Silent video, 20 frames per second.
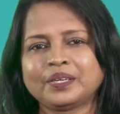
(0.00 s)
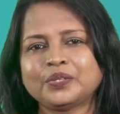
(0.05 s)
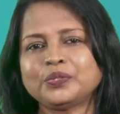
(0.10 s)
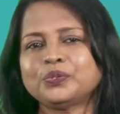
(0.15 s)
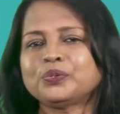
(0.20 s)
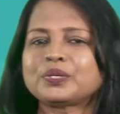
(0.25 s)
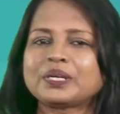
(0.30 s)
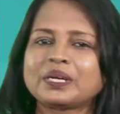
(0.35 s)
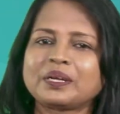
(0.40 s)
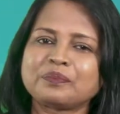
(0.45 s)

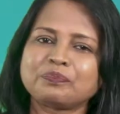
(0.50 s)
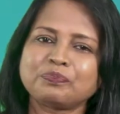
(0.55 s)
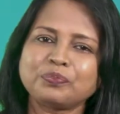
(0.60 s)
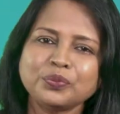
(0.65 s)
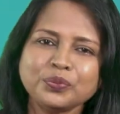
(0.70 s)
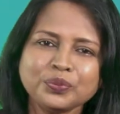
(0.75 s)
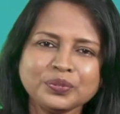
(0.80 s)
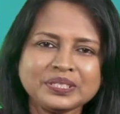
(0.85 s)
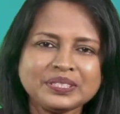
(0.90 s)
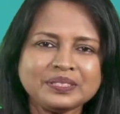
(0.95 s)
You can
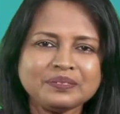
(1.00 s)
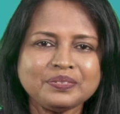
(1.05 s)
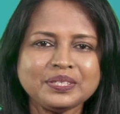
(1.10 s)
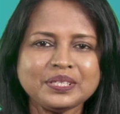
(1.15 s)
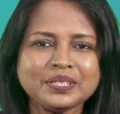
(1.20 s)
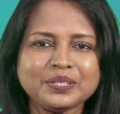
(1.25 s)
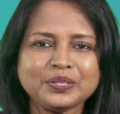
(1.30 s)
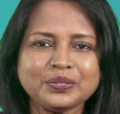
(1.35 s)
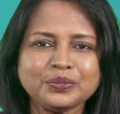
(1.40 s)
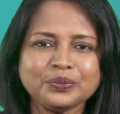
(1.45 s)
pause the
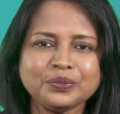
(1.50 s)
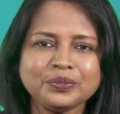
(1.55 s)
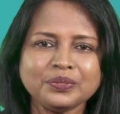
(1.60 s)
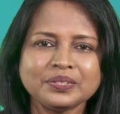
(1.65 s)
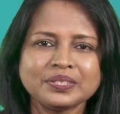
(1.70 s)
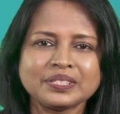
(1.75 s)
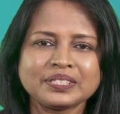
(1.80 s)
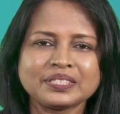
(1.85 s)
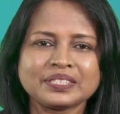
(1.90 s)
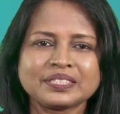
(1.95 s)
video,
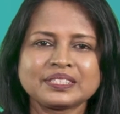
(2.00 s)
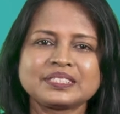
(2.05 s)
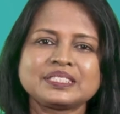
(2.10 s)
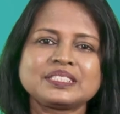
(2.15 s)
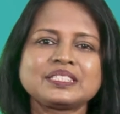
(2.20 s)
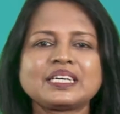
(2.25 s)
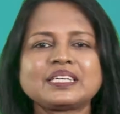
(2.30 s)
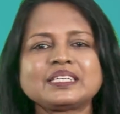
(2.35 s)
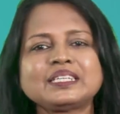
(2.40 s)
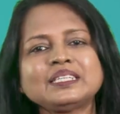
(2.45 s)

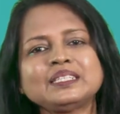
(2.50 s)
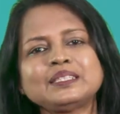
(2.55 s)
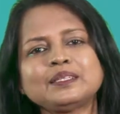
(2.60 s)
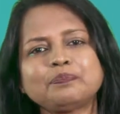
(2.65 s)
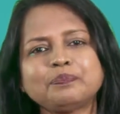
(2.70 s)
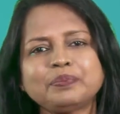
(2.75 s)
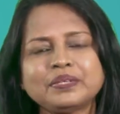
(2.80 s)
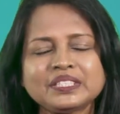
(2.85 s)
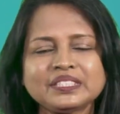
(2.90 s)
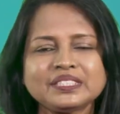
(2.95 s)
study the
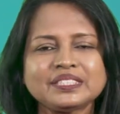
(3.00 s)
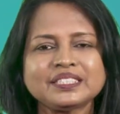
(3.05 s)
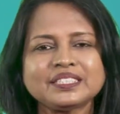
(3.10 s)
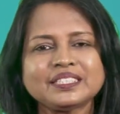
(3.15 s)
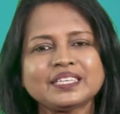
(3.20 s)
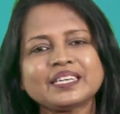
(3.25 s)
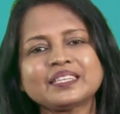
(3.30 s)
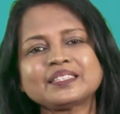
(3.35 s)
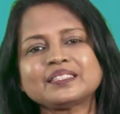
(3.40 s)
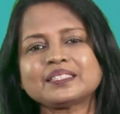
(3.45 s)
picture
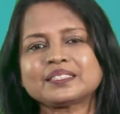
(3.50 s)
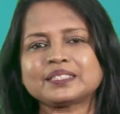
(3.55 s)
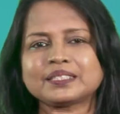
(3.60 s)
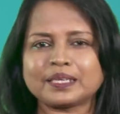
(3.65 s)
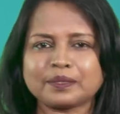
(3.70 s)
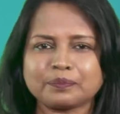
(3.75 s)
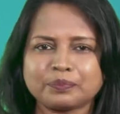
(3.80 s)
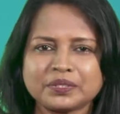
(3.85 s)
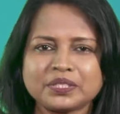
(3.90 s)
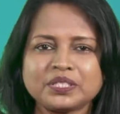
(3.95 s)
and the
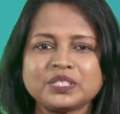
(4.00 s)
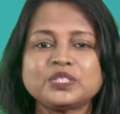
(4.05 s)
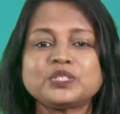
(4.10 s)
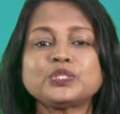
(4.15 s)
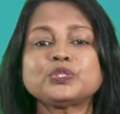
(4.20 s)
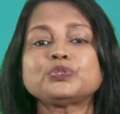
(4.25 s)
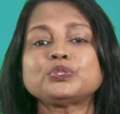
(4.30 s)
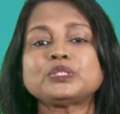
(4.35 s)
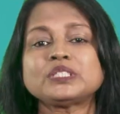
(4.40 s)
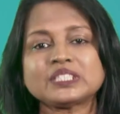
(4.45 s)

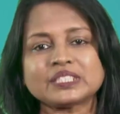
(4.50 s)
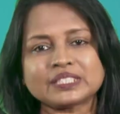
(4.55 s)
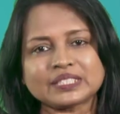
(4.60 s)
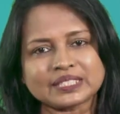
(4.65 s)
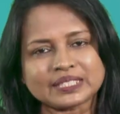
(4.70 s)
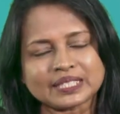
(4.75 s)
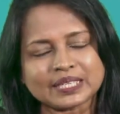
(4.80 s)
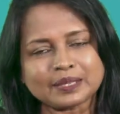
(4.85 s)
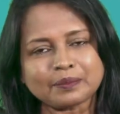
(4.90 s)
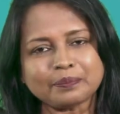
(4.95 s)
substitution
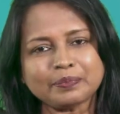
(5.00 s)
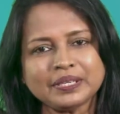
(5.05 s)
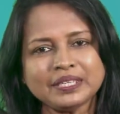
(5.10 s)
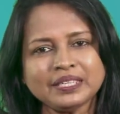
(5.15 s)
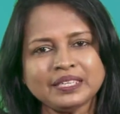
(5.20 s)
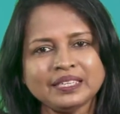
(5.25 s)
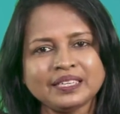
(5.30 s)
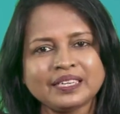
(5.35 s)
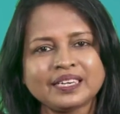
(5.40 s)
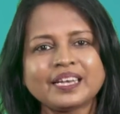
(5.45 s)

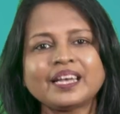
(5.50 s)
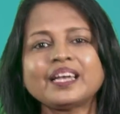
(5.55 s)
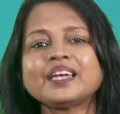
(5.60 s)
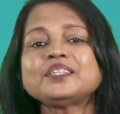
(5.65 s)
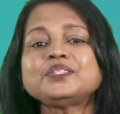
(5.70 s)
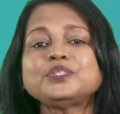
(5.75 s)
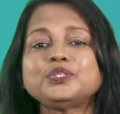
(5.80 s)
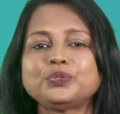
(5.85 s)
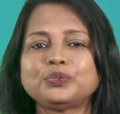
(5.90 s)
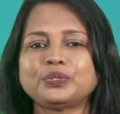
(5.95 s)
table
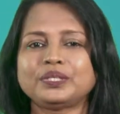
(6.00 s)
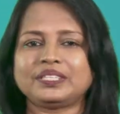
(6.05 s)
and do